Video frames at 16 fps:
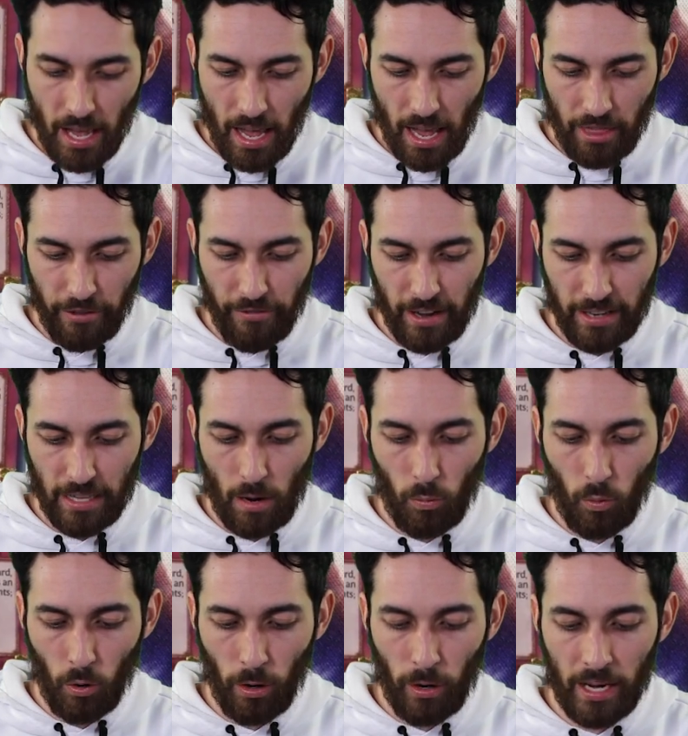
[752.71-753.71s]
And the fact that
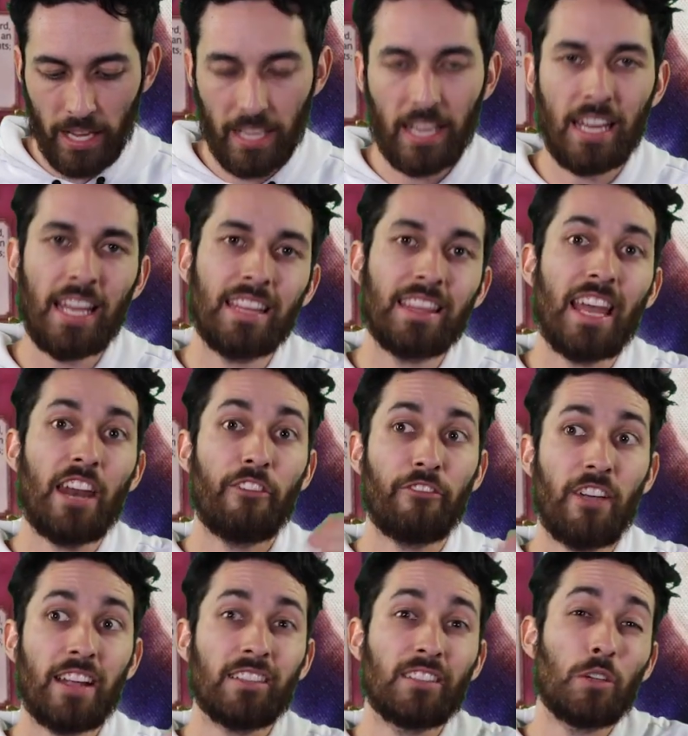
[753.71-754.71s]
Warning can hit that
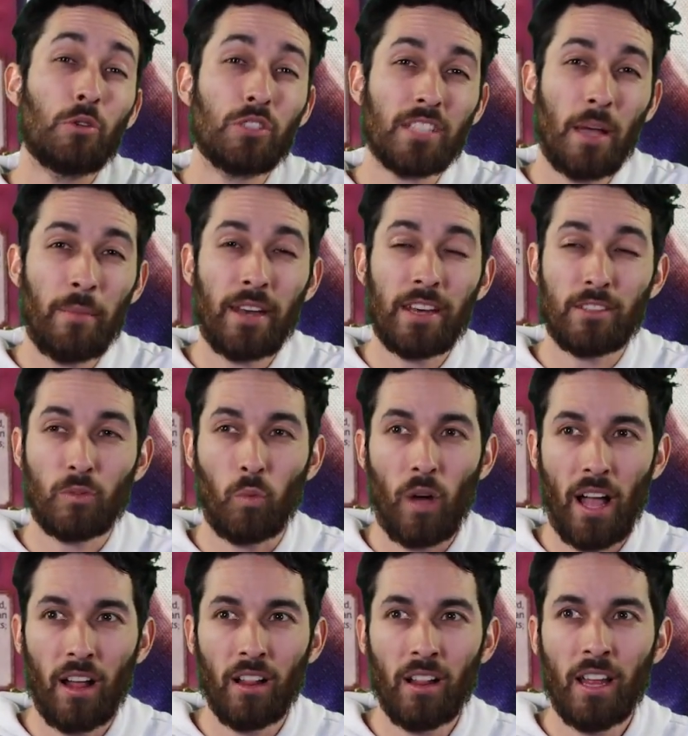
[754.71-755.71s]
effect 2 summon as
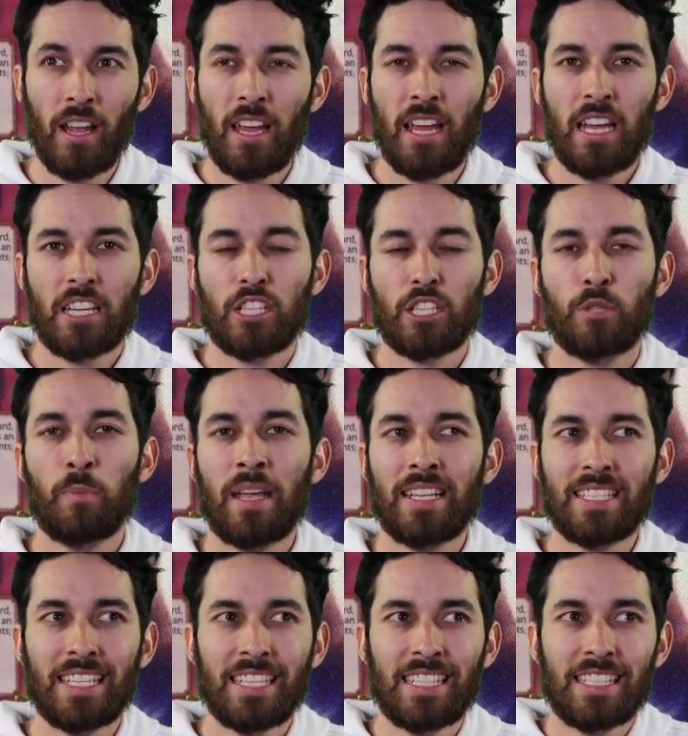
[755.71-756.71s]
well just
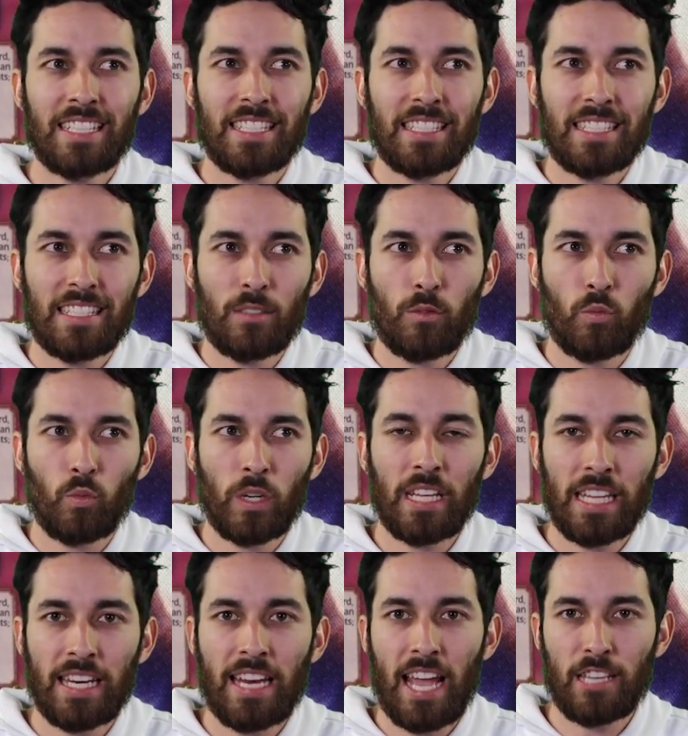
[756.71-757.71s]
makes it
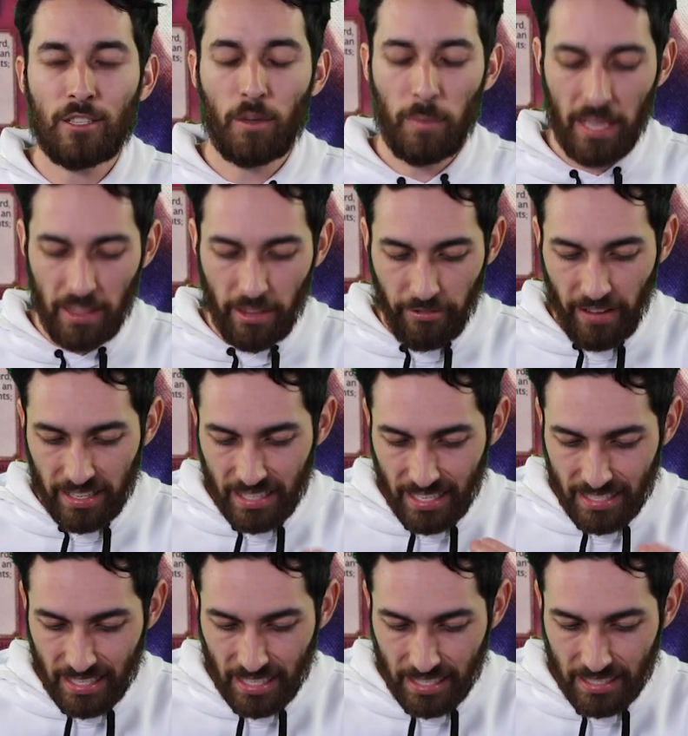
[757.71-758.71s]
really nice for me. And the fact that
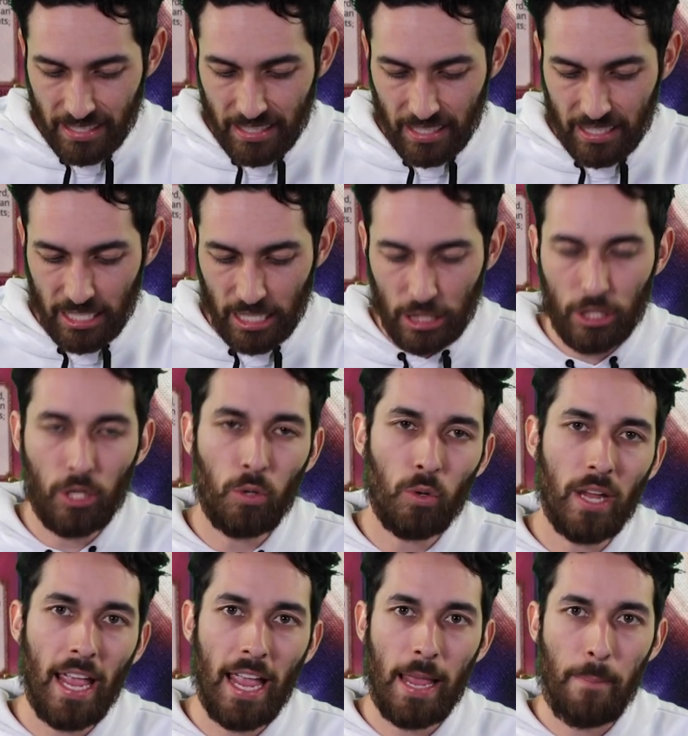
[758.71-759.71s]
it's a consistent
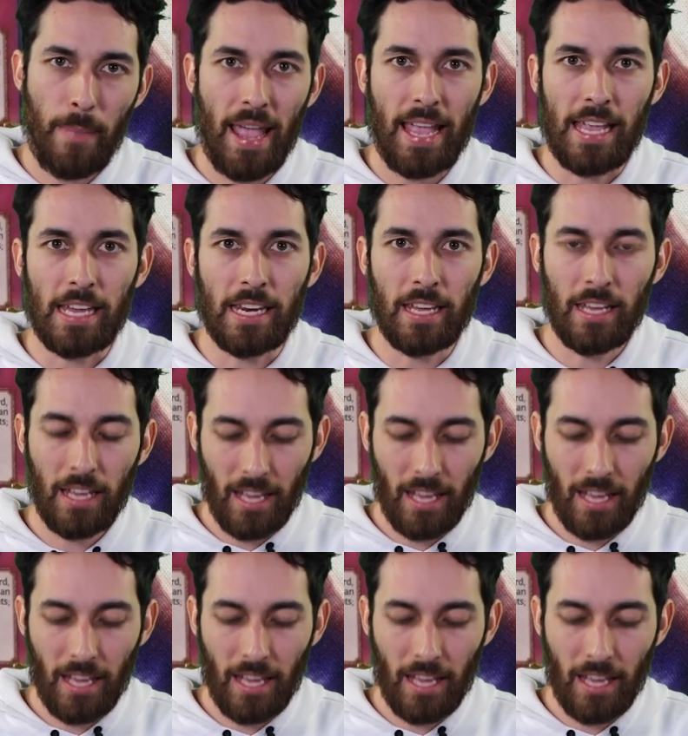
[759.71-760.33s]
2k paid.